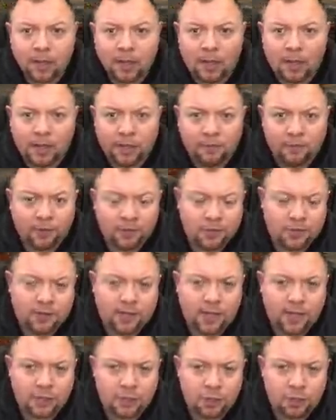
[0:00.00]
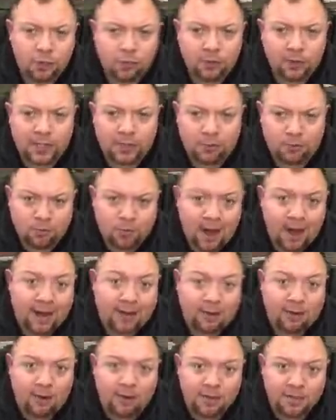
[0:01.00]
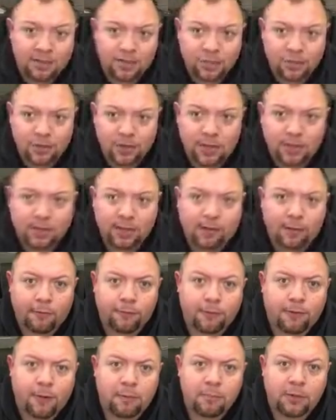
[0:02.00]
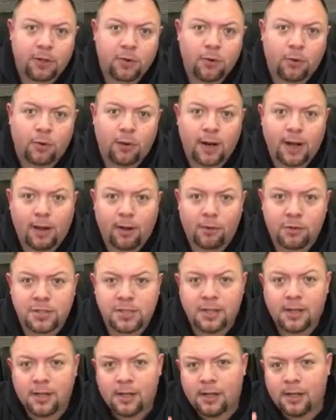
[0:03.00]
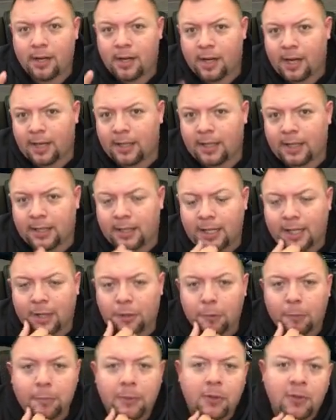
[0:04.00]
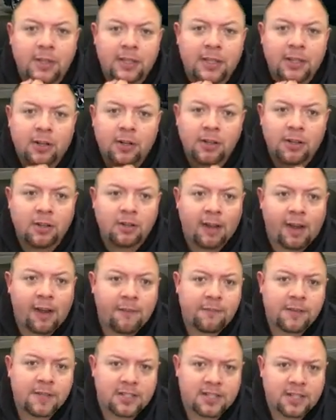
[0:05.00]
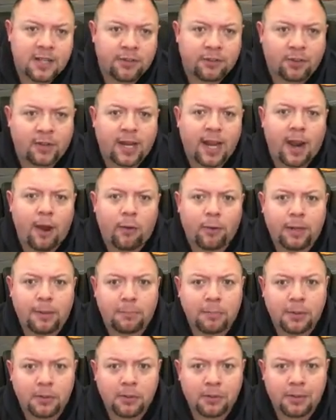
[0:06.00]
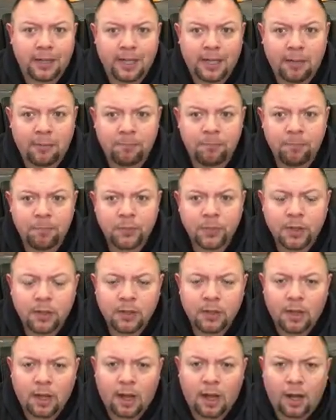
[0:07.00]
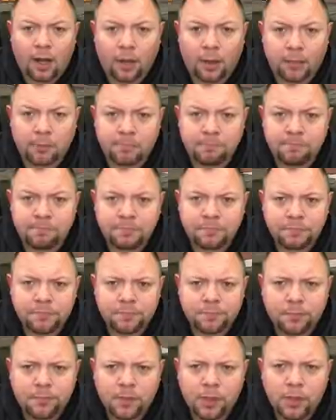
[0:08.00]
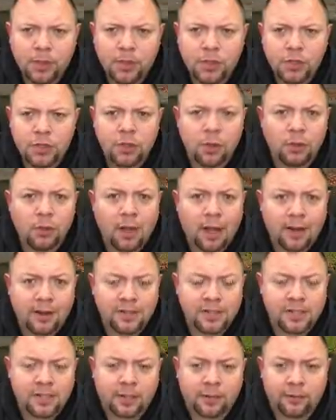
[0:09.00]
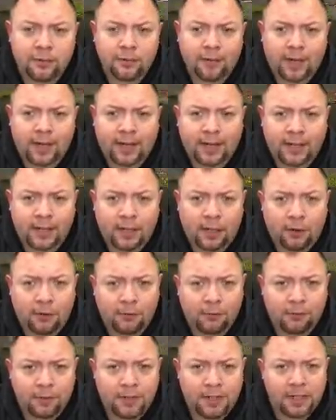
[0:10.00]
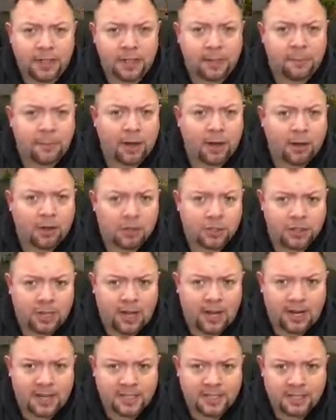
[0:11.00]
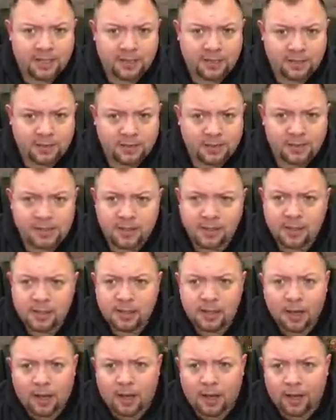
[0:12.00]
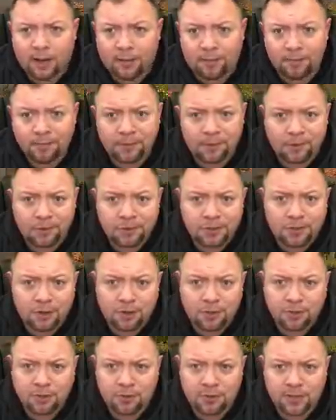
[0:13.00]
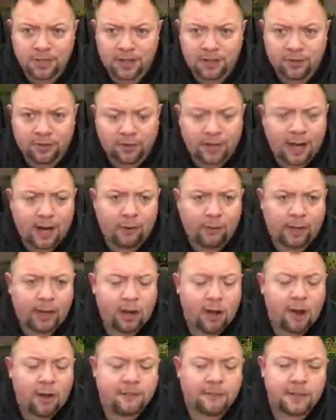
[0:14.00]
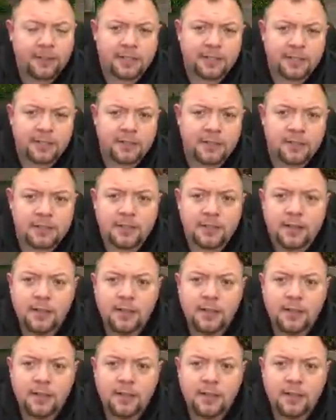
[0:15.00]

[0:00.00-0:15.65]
You've also got juvie is right across the street there from the courthouse. And then the other building there on the left is another county building. So a lot of stuff like, if you need to get a marriage license, there's all sorts of other county offices